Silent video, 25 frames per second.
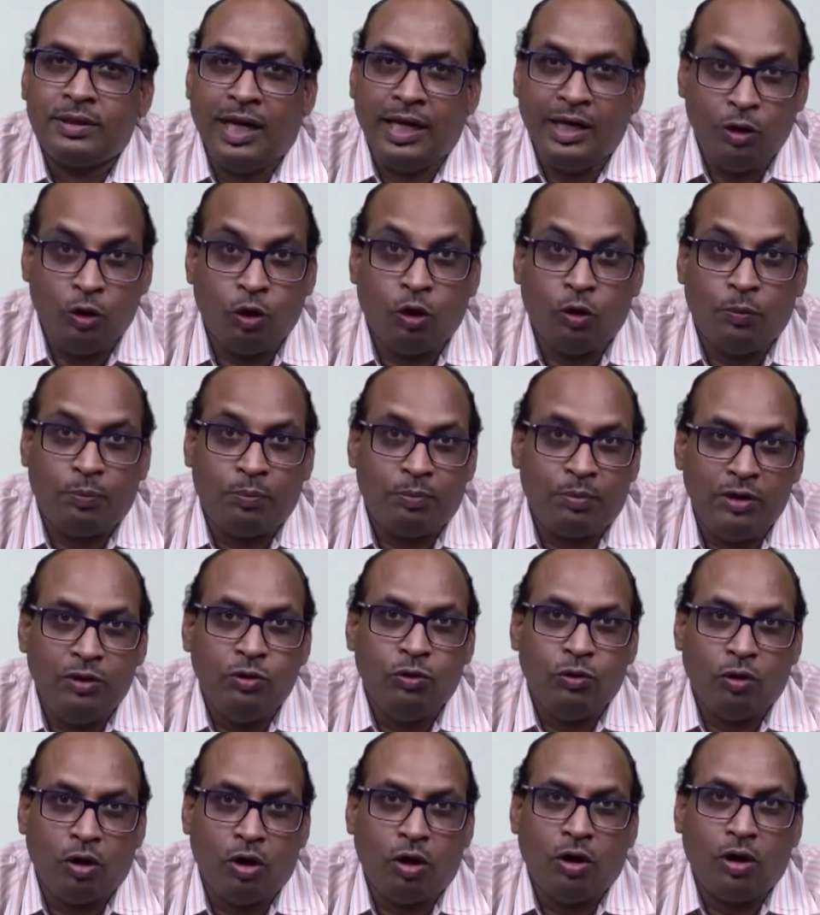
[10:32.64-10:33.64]
I hope
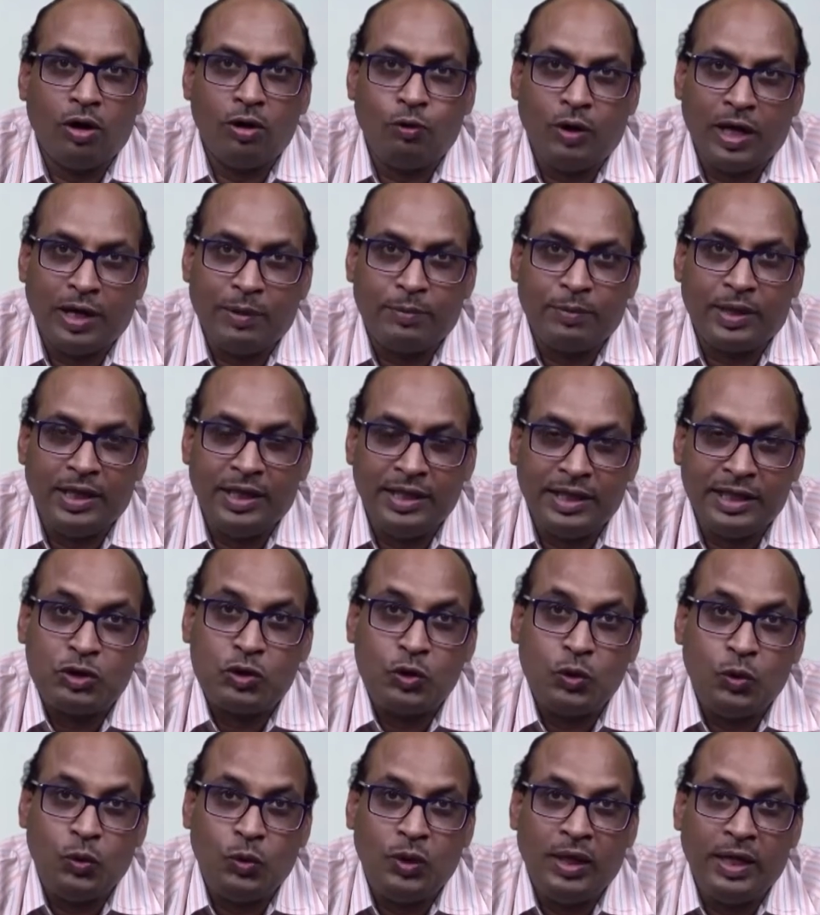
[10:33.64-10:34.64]
you all would have
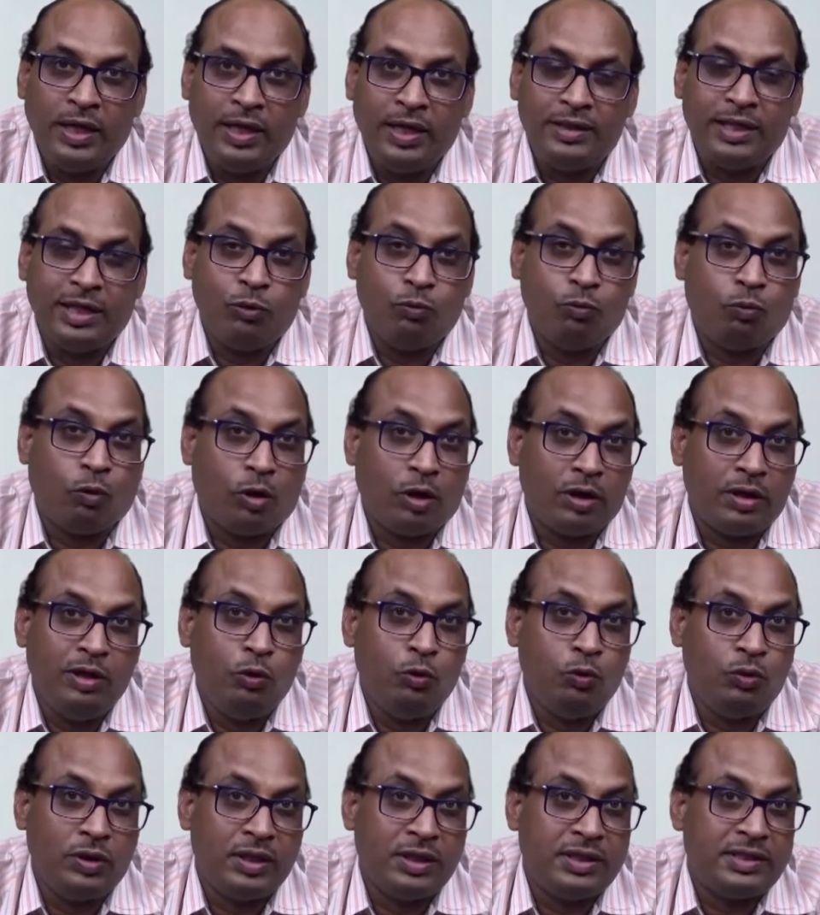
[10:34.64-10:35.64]
understood that what
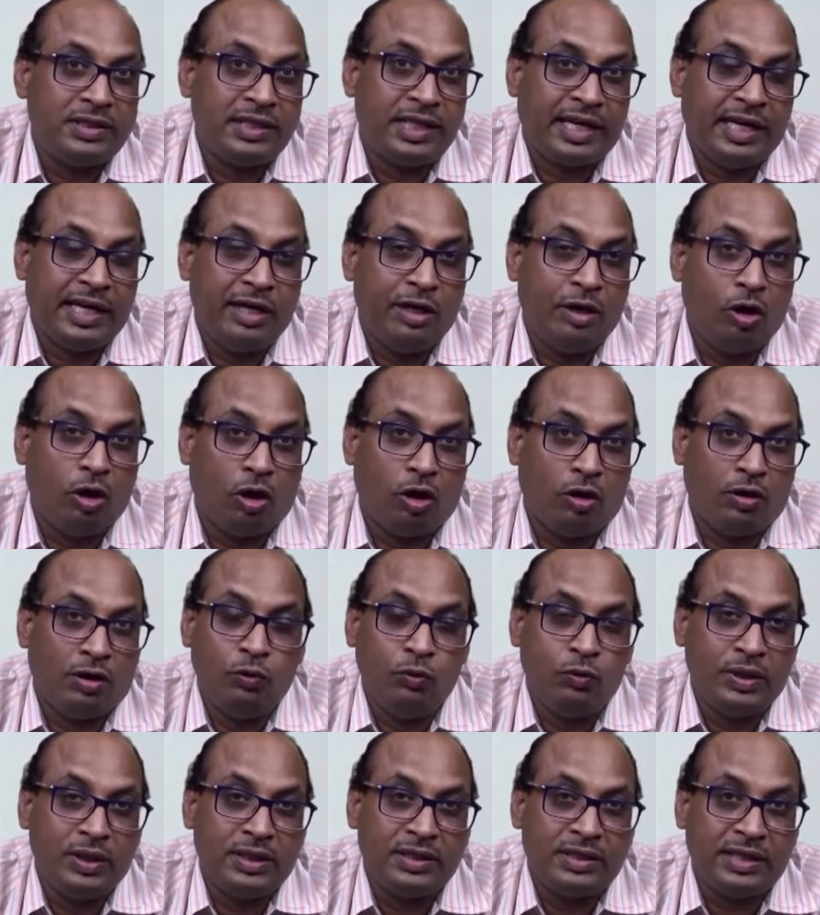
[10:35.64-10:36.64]
Newton's second law.
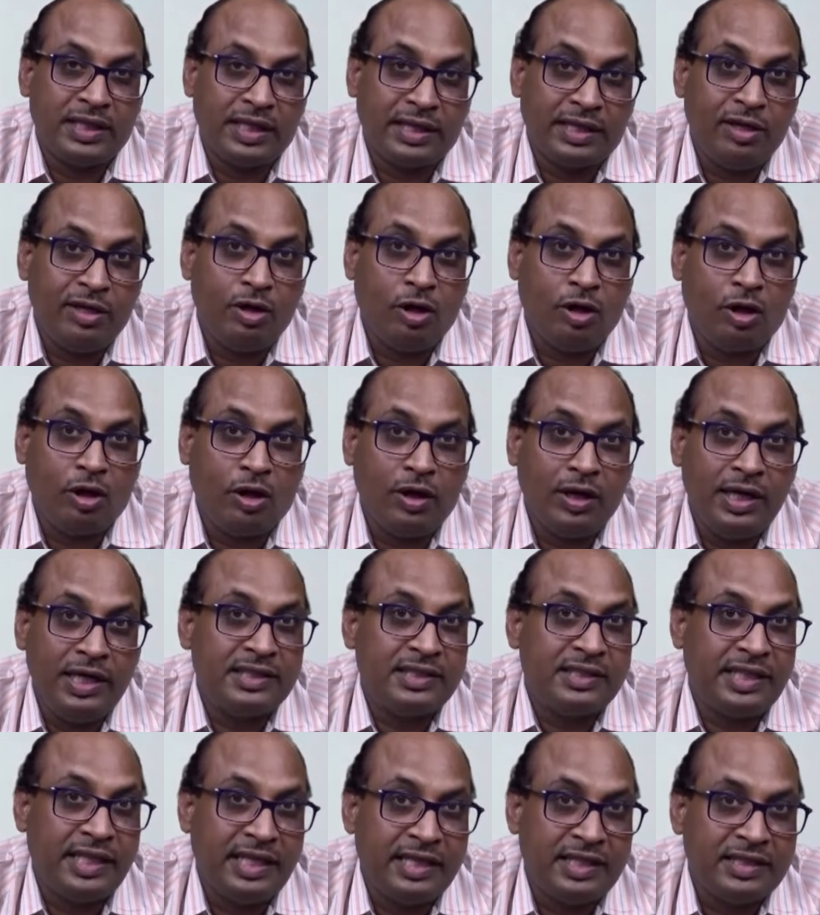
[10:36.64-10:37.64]
Newton's second law,
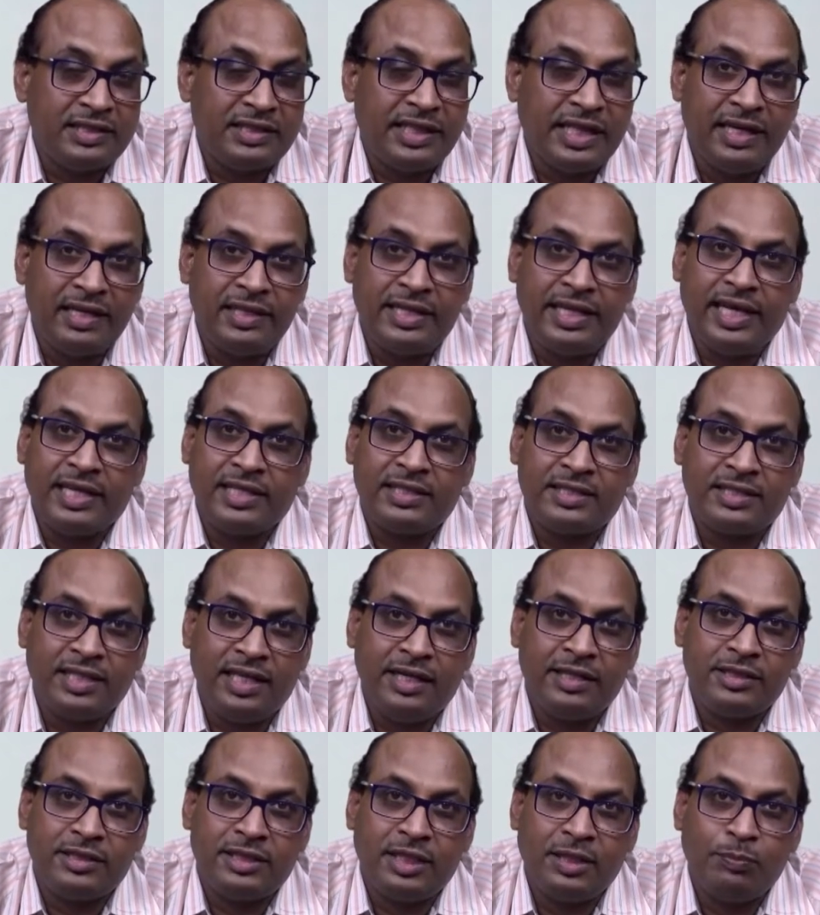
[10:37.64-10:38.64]
it says that the
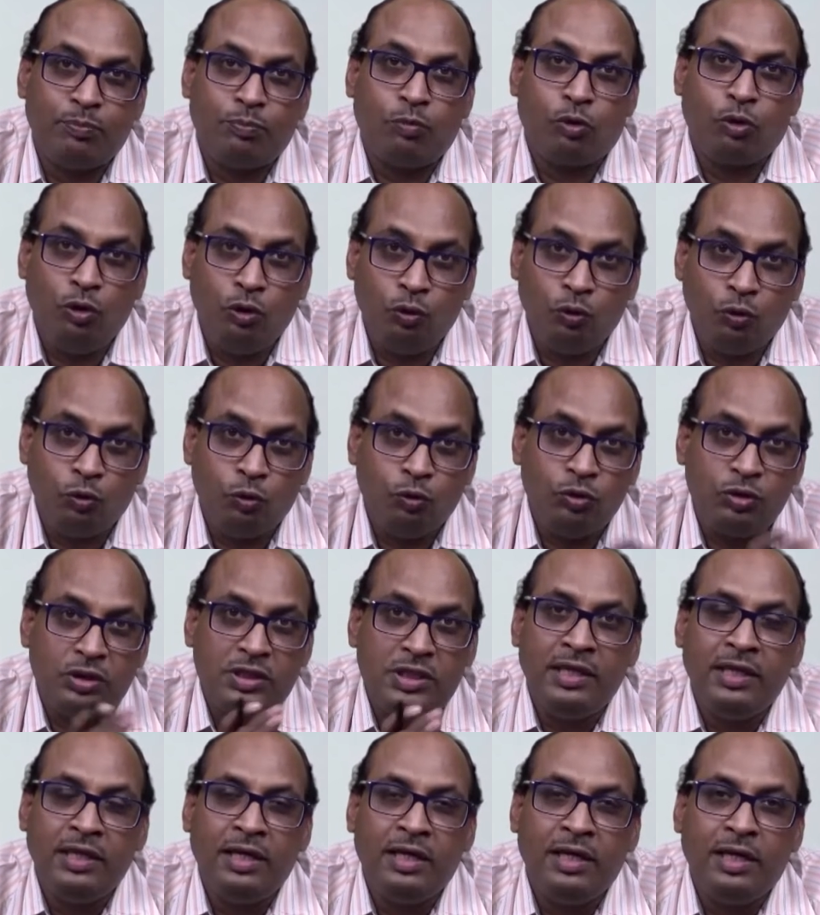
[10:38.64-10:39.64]
acceleration
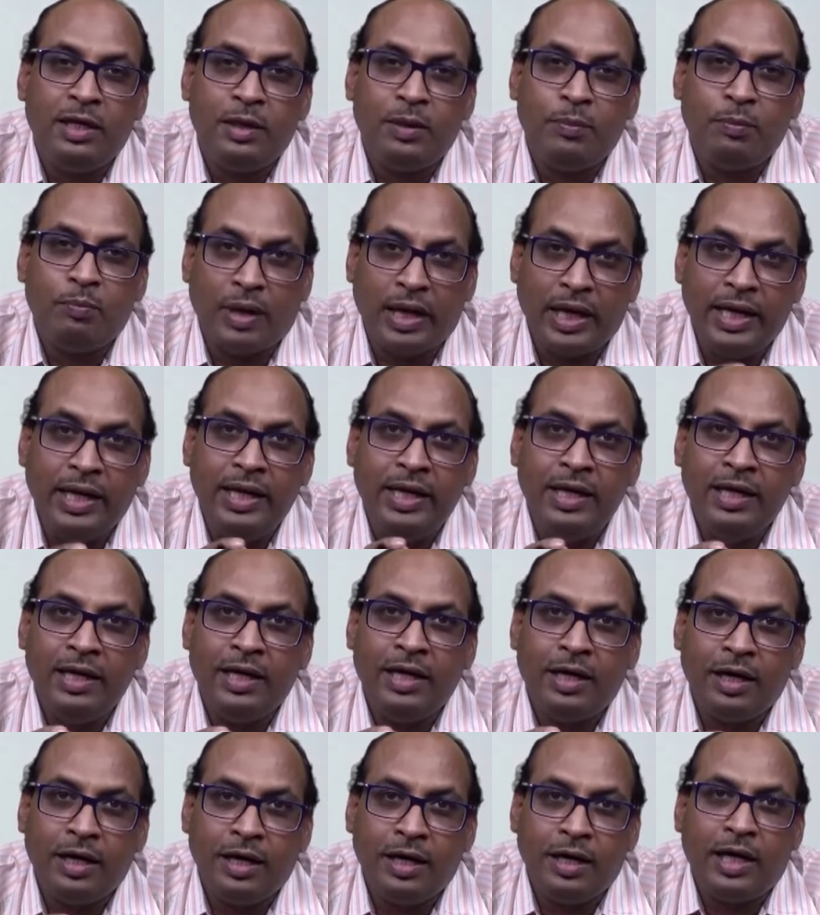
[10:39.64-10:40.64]
produced by
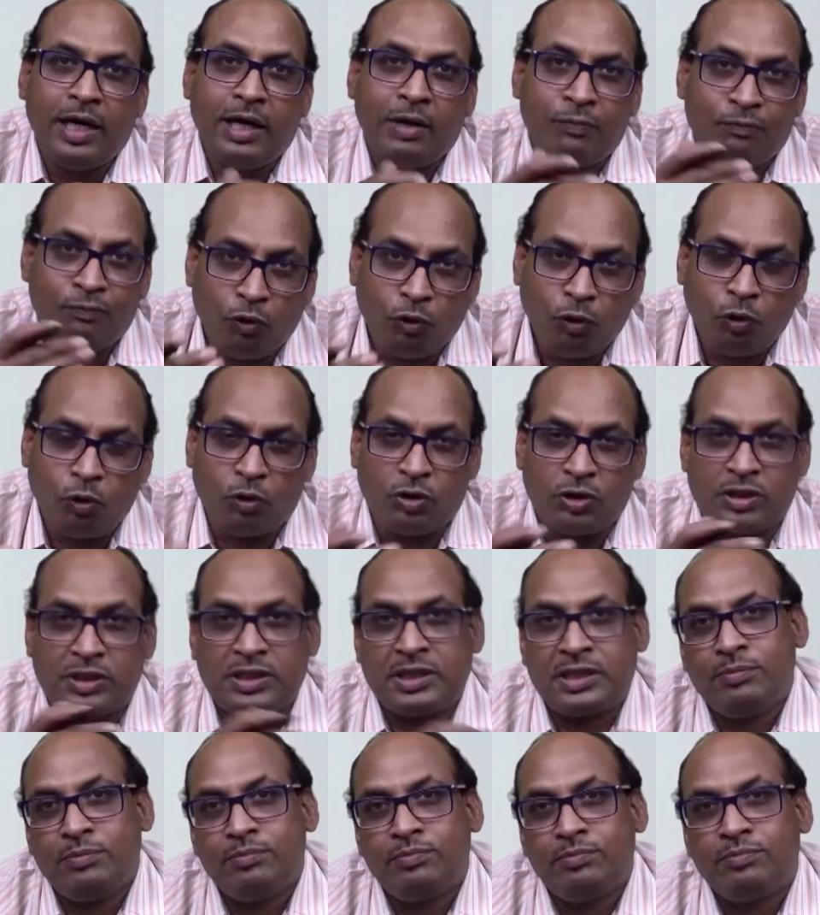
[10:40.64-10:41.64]
a
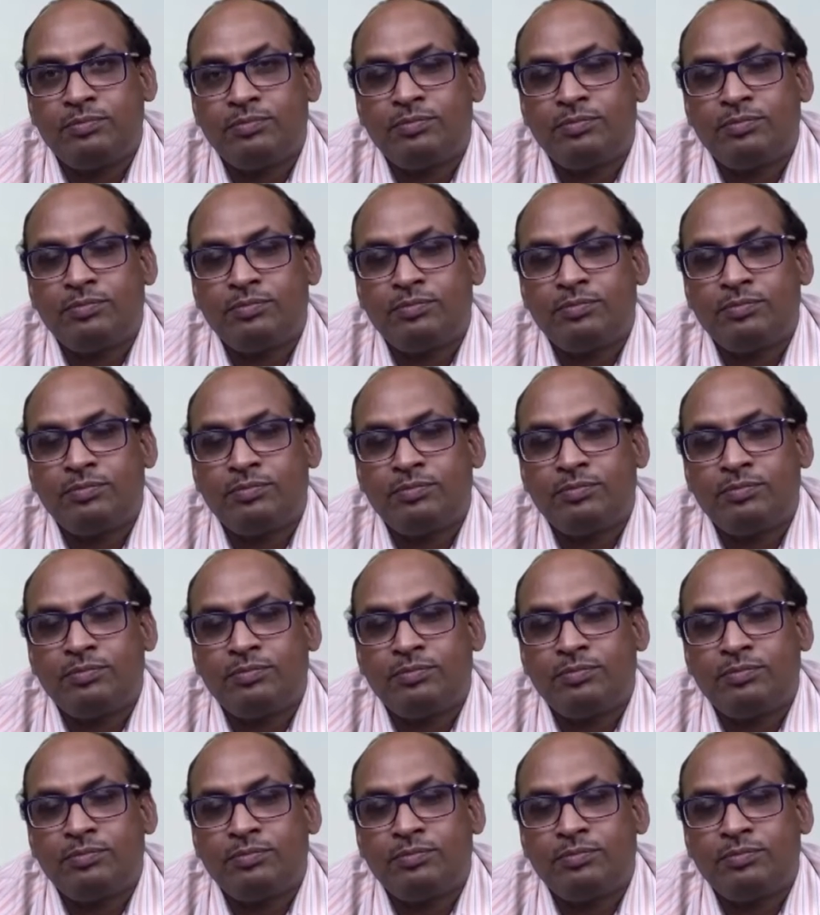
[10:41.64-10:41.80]
force.